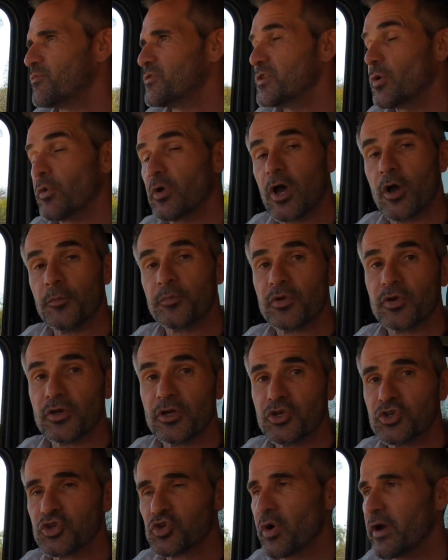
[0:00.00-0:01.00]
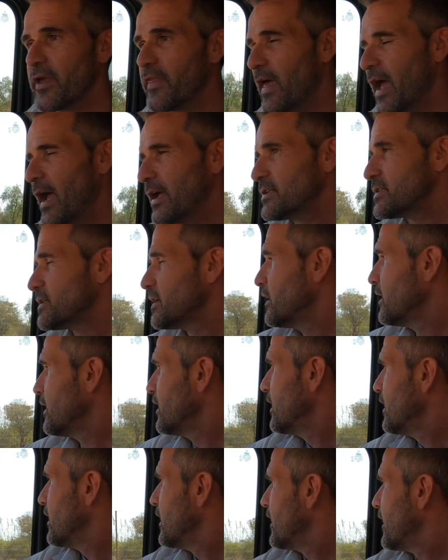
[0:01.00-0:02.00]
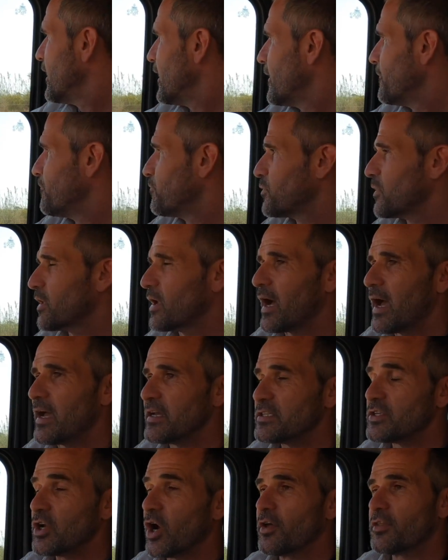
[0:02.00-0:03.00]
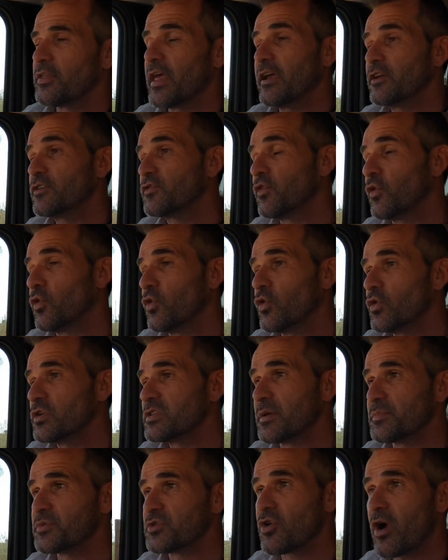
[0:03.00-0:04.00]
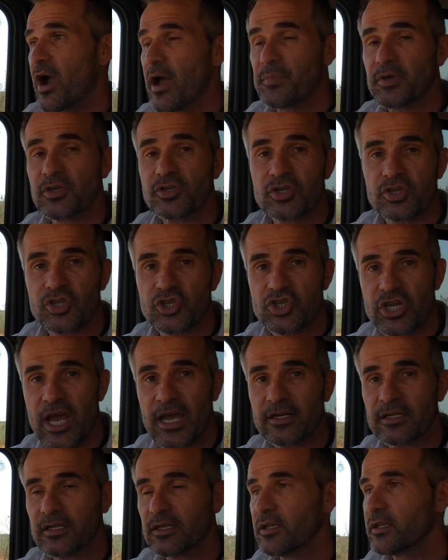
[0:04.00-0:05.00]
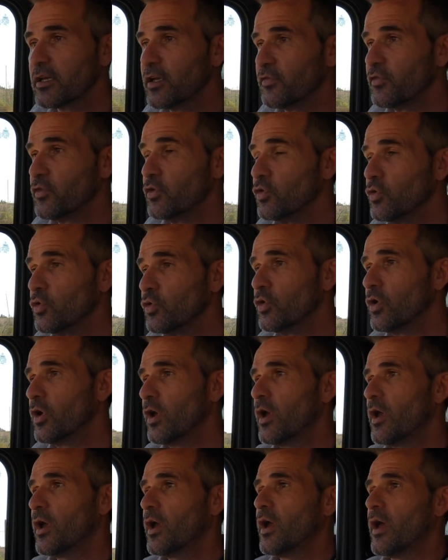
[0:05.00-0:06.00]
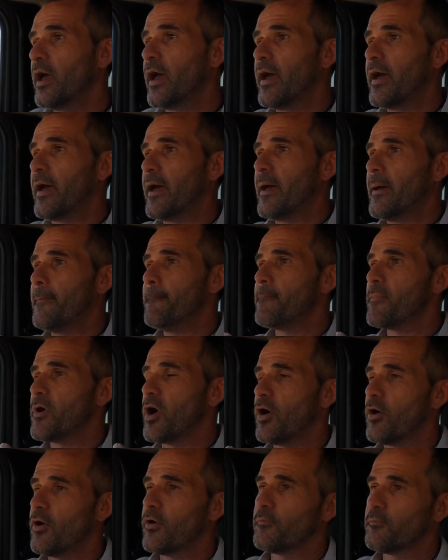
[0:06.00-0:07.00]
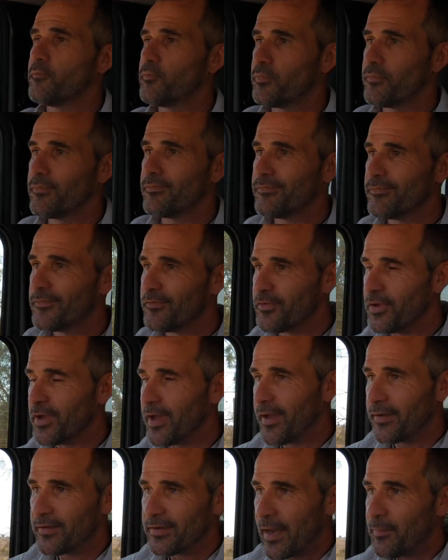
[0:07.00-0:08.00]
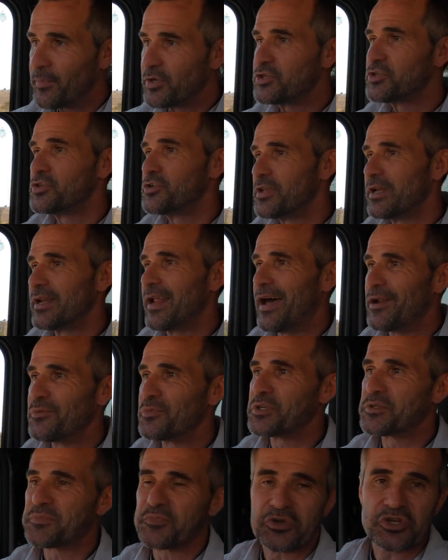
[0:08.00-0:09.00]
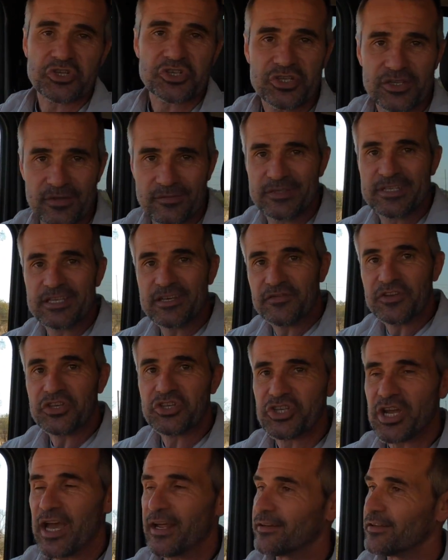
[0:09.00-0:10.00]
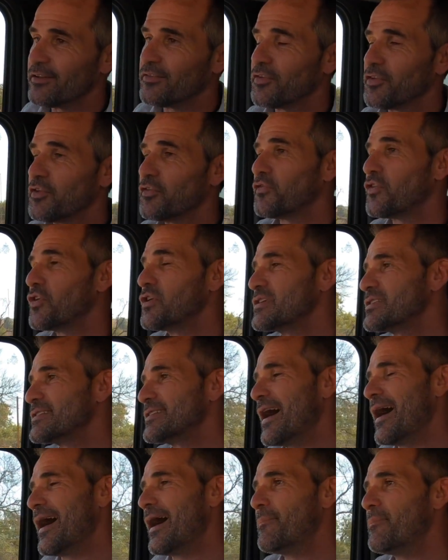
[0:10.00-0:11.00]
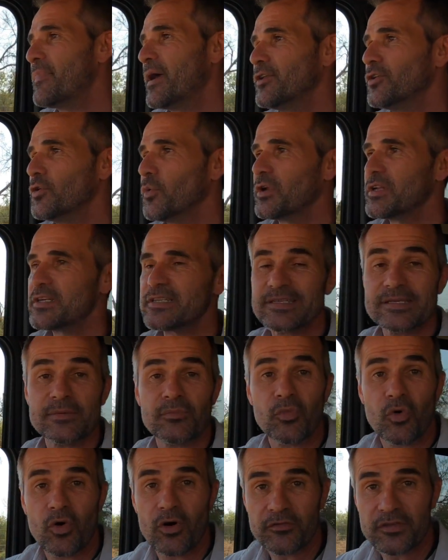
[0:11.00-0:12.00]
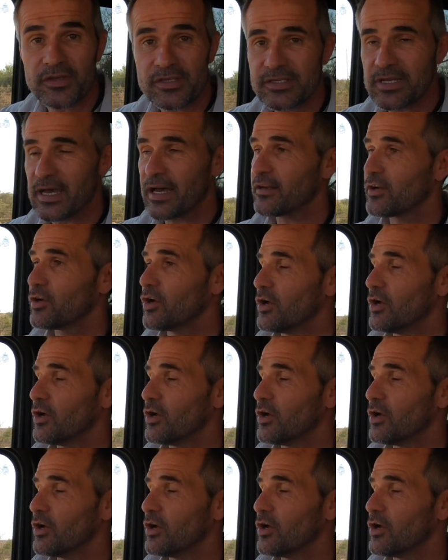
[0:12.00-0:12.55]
So we hope you'll enjoy that. Guys, yeah, thanks for subscribing to the channel. If you are coming to the Lion Whisperer TV channel for the first time and you want to see more of this kind of